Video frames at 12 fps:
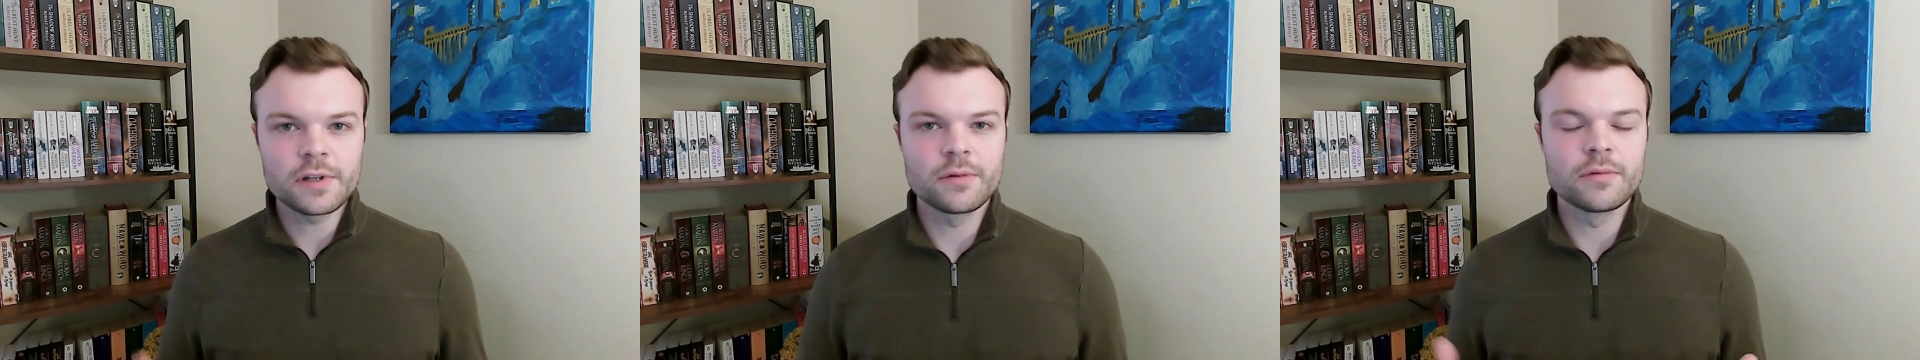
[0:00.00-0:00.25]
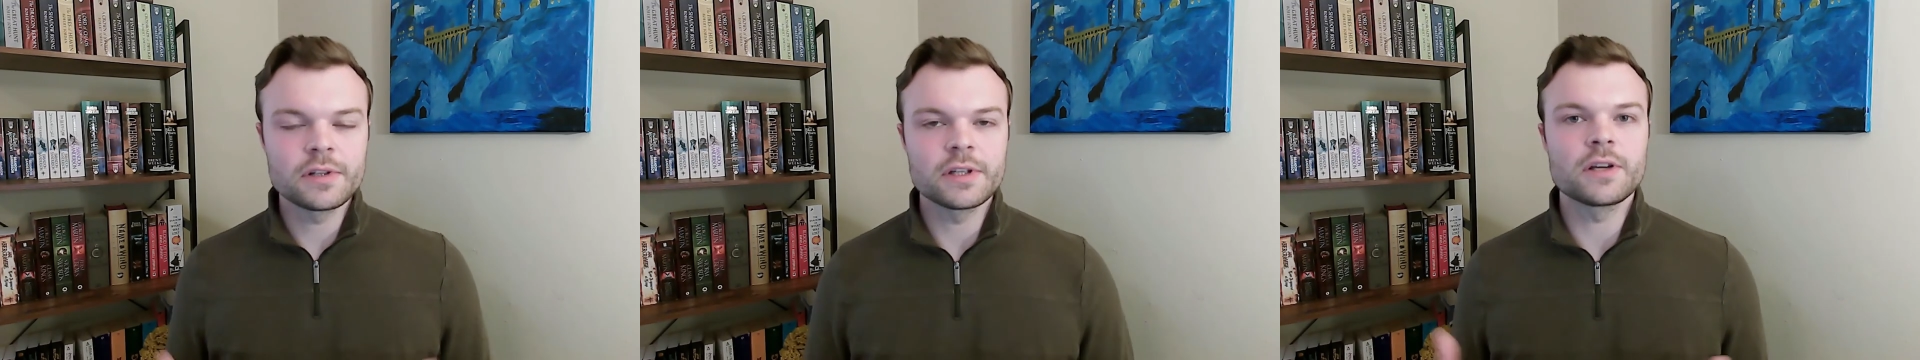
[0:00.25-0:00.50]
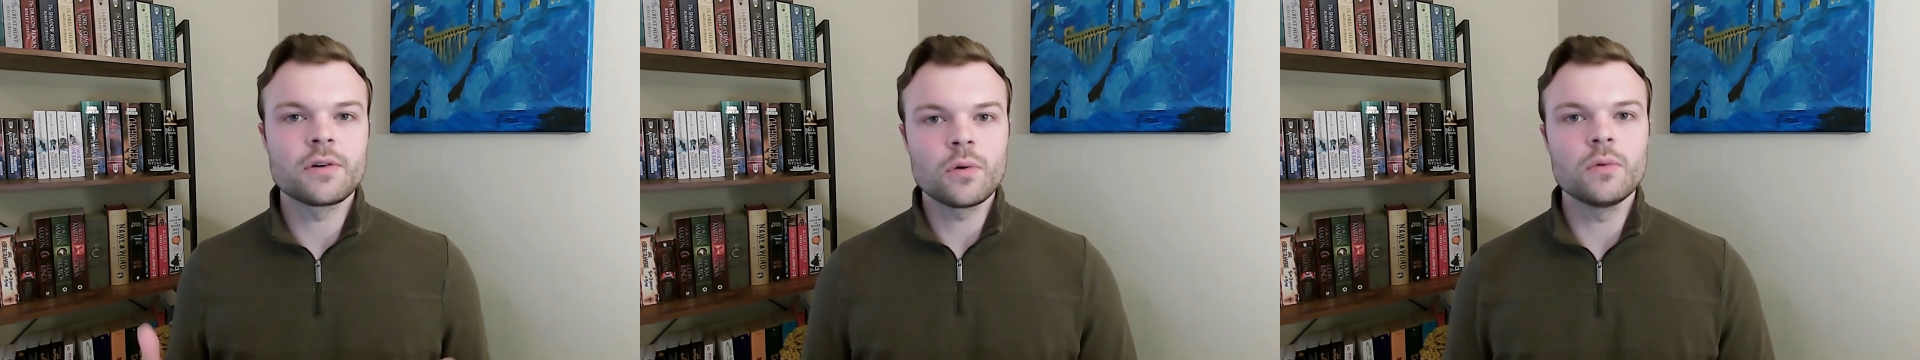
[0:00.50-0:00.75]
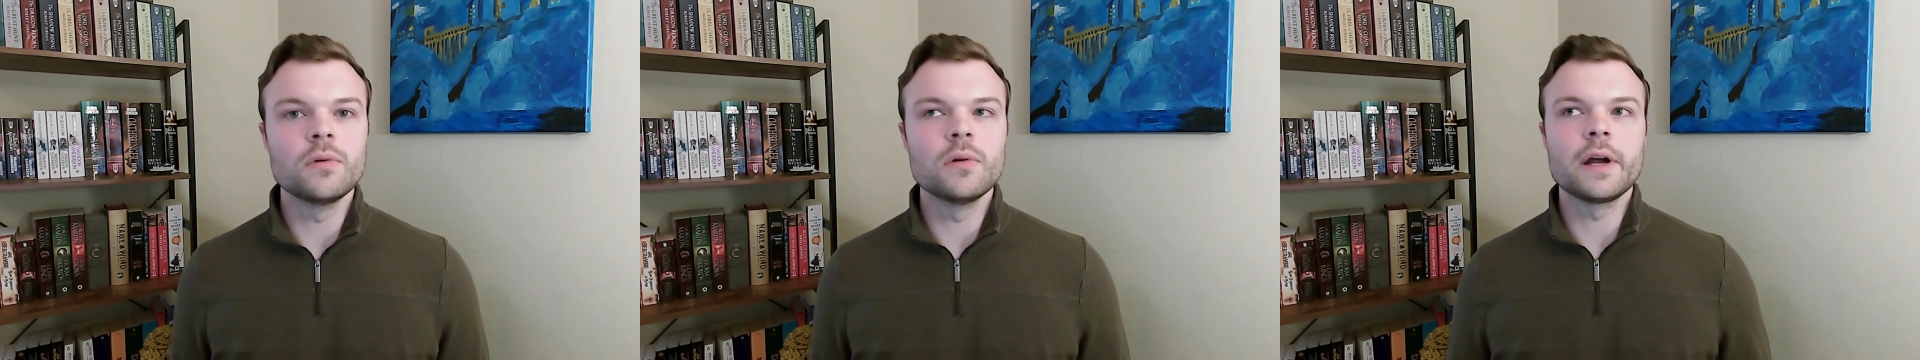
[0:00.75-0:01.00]
really
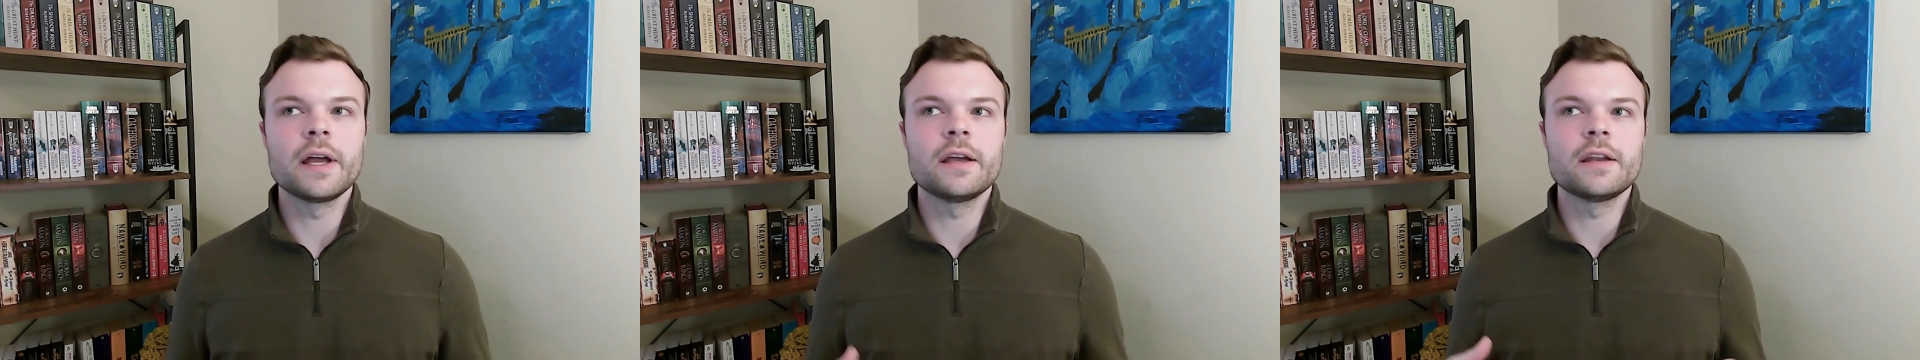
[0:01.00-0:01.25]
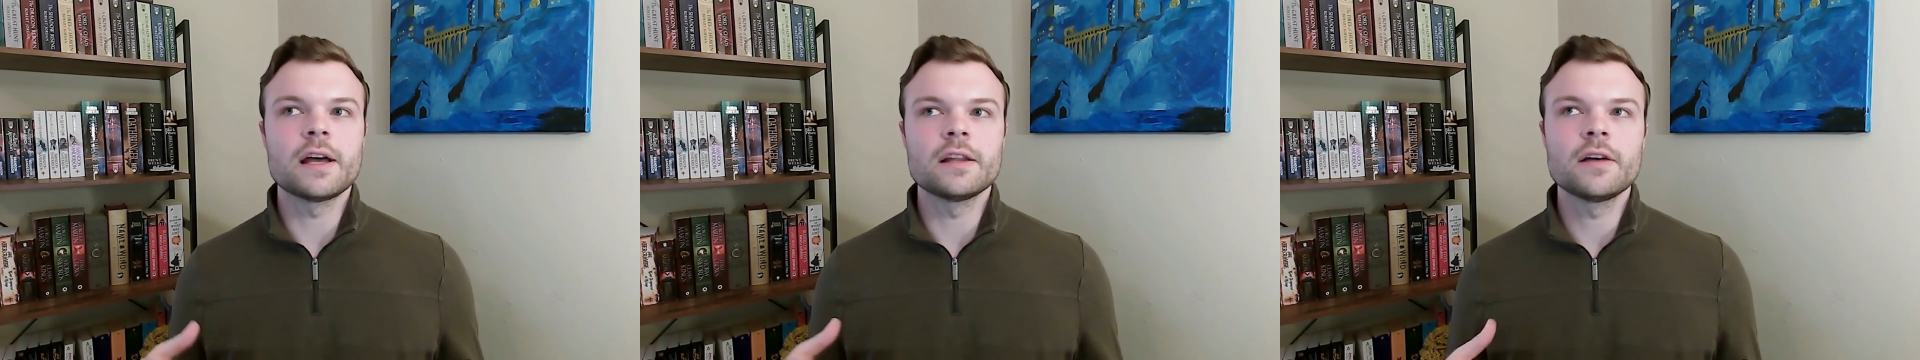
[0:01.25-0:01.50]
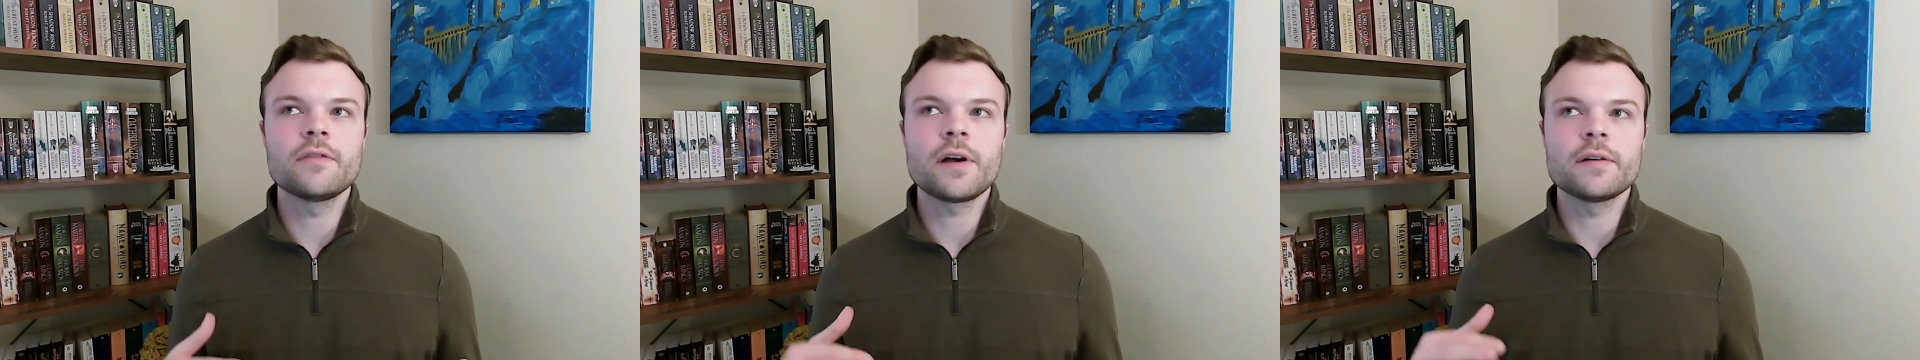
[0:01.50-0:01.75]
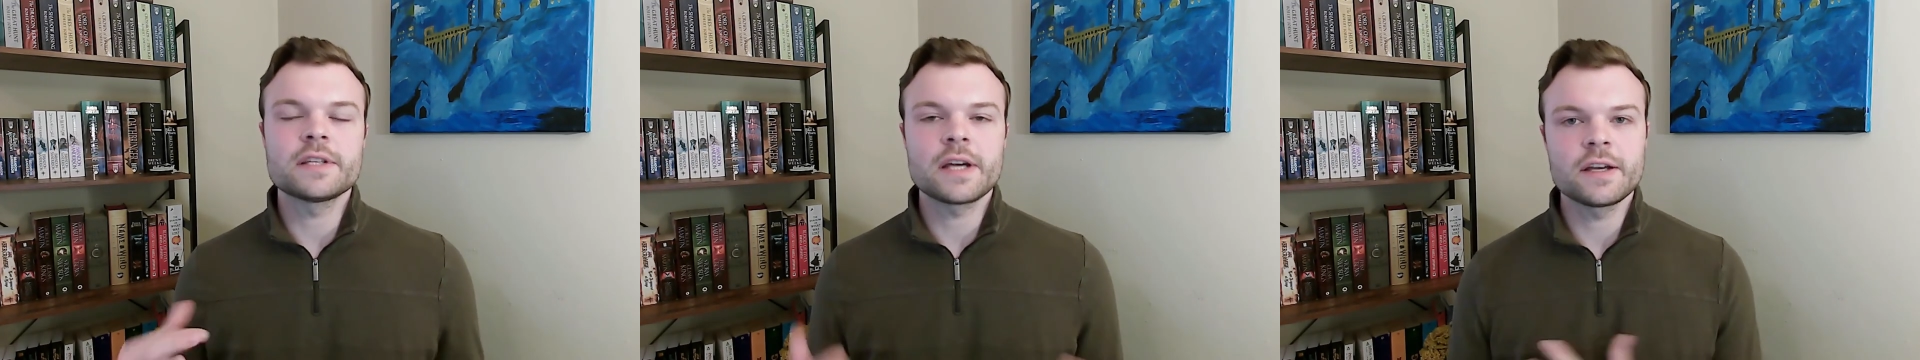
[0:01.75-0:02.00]
cool, and I love
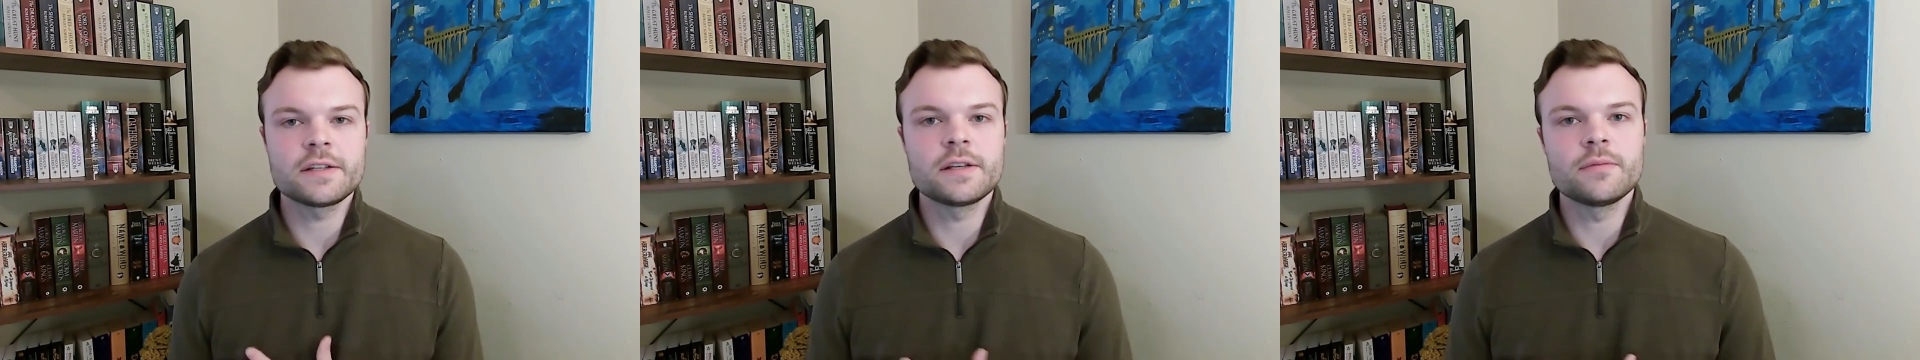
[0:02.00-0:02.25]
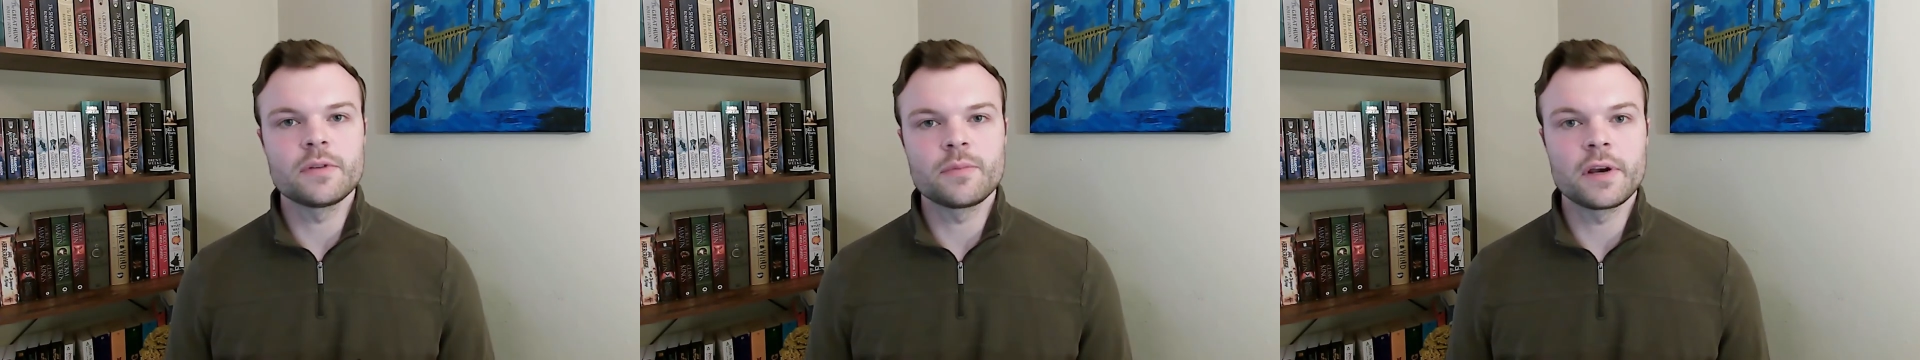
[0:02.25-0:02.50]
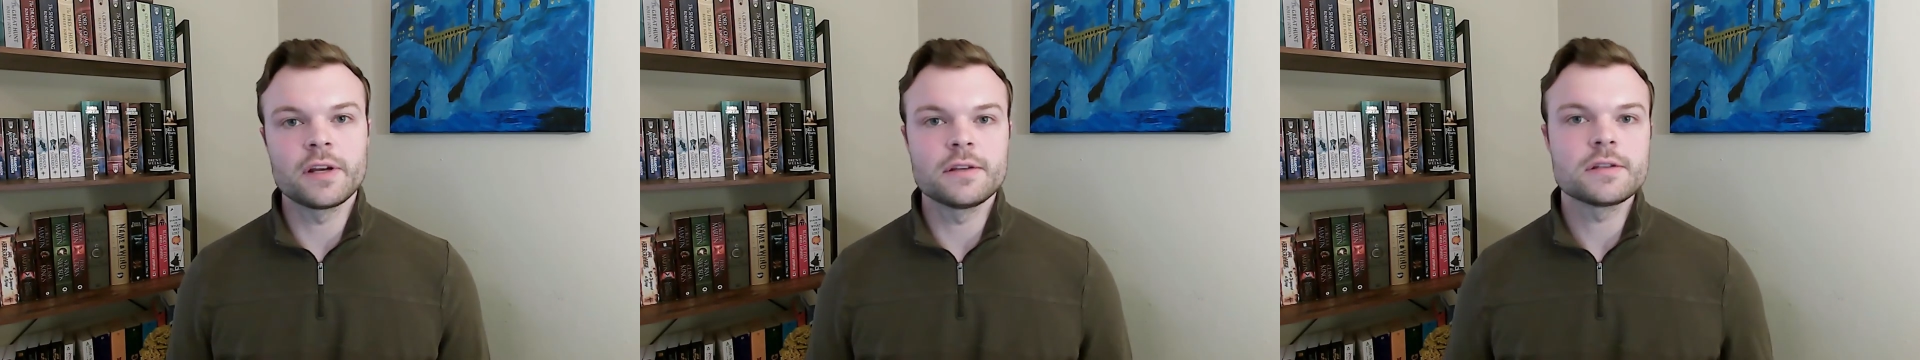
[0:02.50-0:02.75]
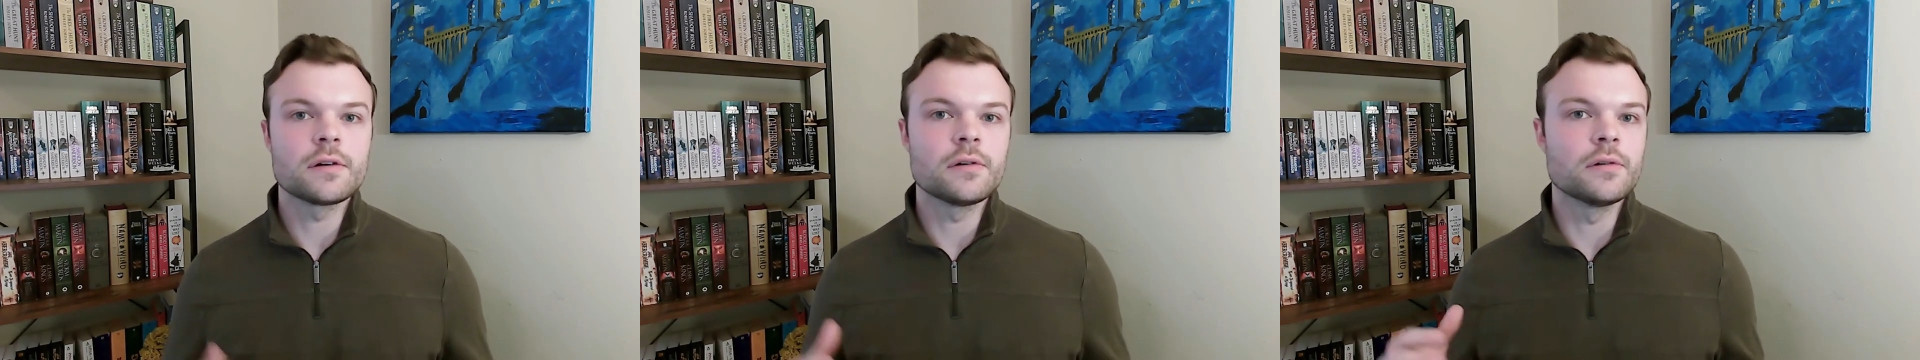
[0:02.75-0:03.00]
how it ties in with
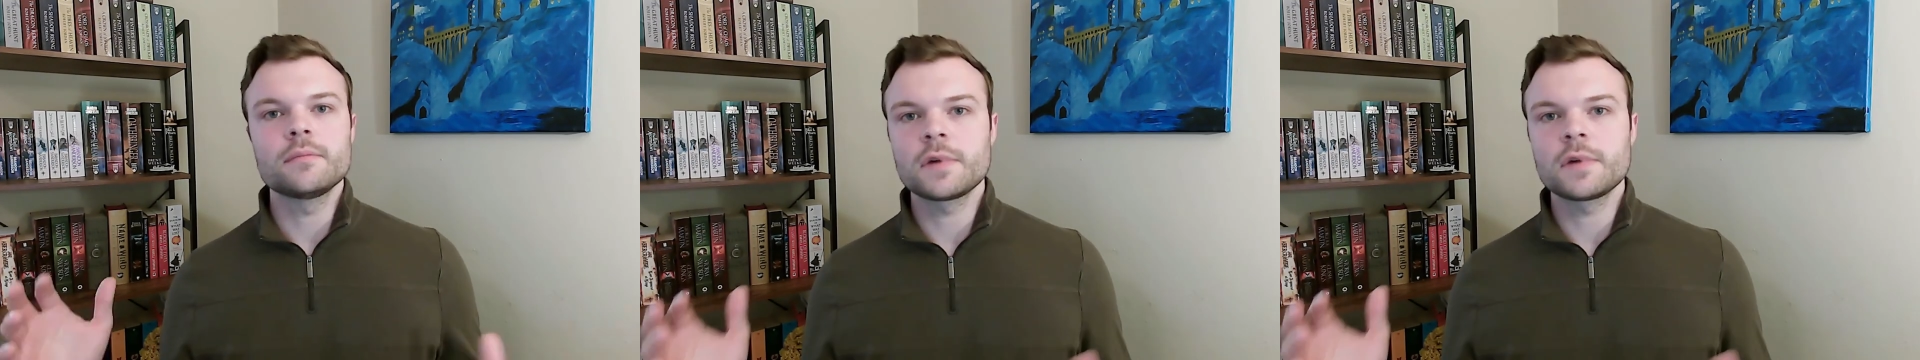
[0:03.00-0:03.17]
Brandon's whole